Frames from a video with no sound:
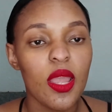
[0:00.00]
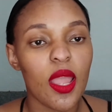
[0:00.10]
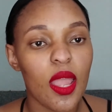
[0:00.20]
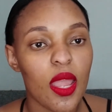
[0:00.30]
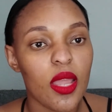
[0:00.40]

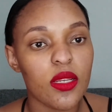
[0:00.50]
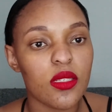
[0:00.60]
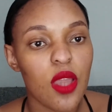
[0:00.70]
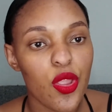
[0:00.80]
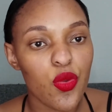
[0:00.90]
and
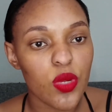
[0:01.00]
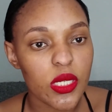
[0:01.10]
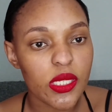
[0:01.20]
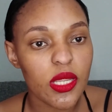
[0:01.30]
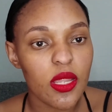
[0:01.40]
you will
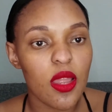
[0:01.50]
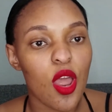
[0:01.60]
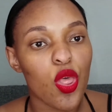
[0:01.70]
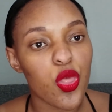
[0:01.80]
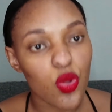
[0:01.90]
see
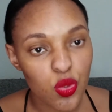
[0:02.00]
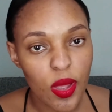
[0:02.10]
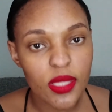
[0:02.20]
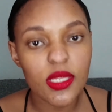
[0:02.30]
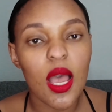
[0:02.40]
those
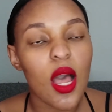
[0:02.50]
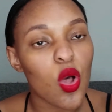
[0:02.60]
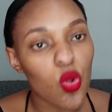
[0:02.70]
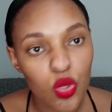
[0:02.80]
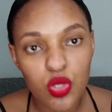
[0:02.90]
ones are
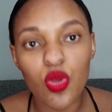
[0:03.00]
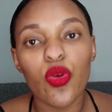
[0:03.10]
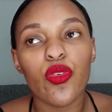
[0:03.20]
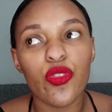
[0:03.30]
also